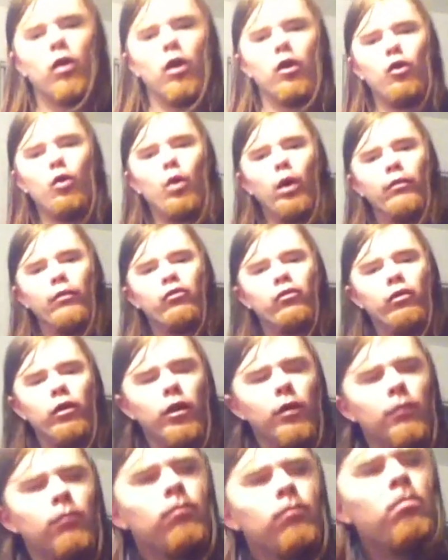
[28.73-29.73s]
on
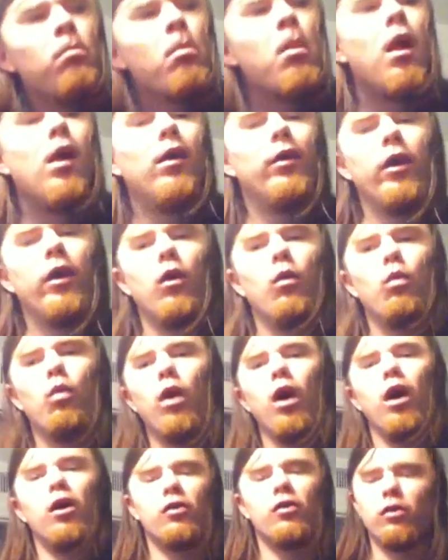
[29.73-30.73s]
UFC and they don't
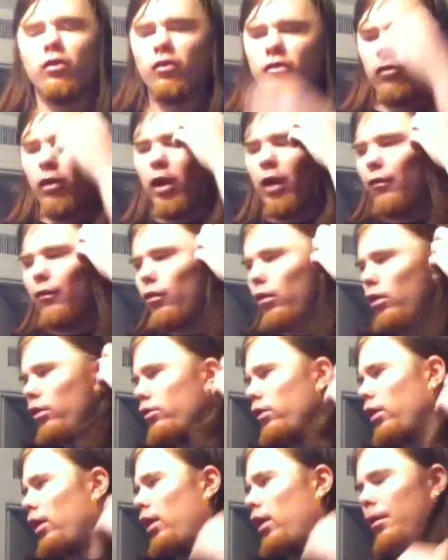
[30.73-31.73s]
watch
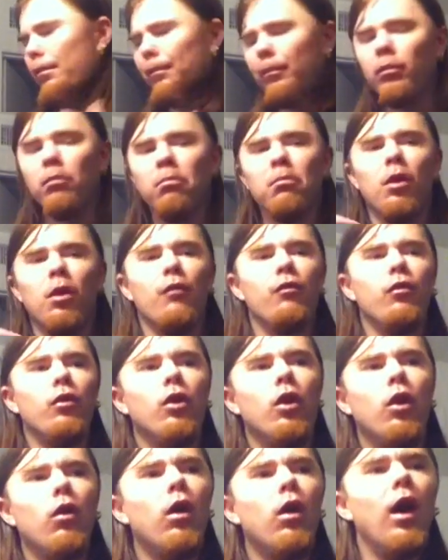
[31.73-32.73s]
Strikeforce. And if you
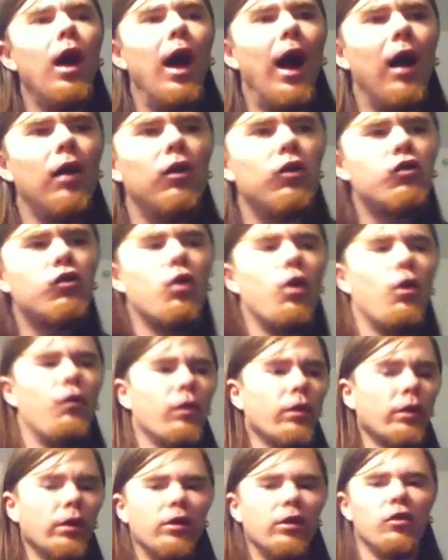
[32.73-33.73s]
know, Alistair
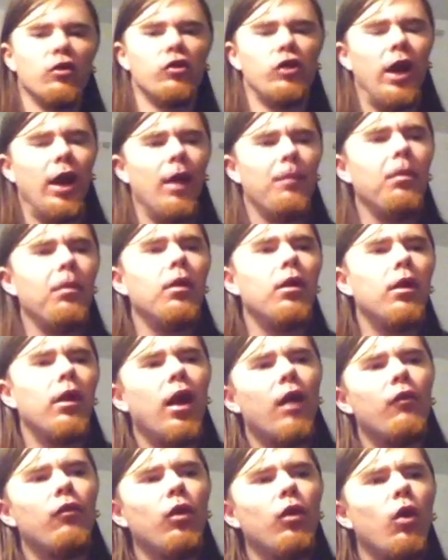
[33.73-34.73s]
Overeem is a champion in
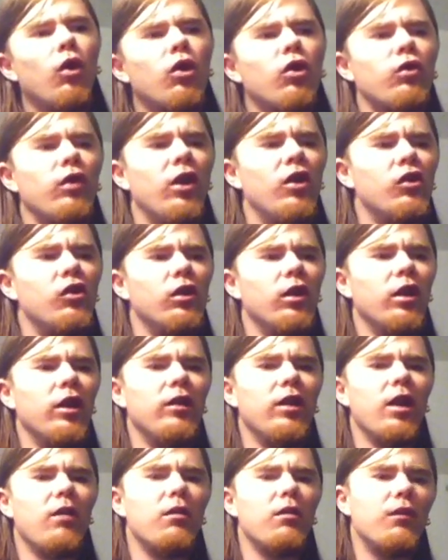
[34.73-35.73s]
every organization
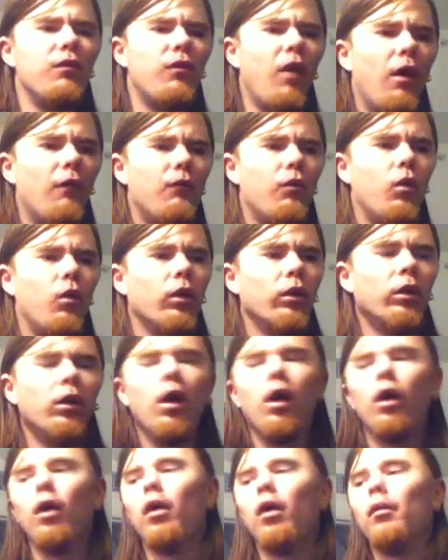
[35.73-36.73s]
he's ever fought for.
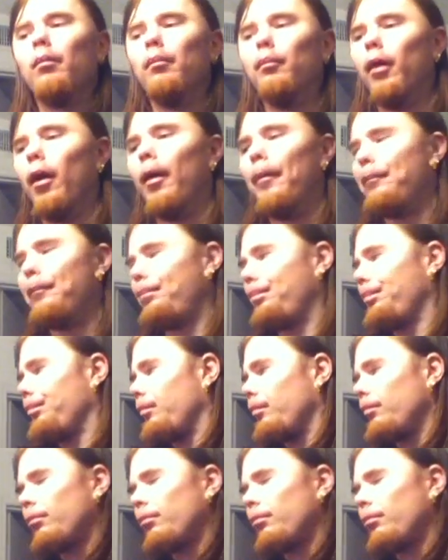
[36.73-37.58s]
But